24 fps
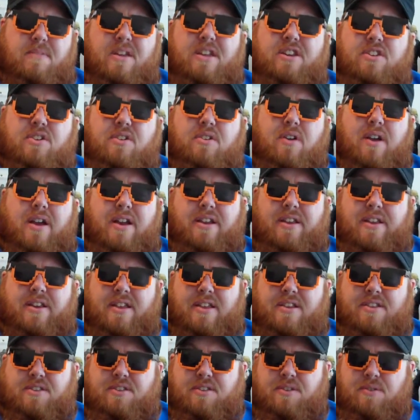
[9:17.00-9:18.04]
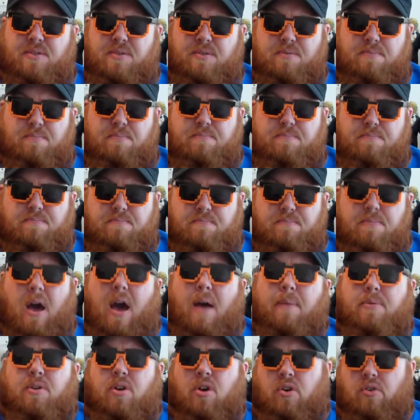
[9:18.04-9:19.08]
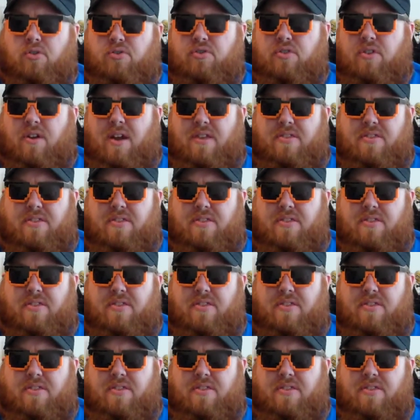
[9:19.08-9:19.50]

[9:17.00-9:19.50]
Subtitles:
integrated into pop culture,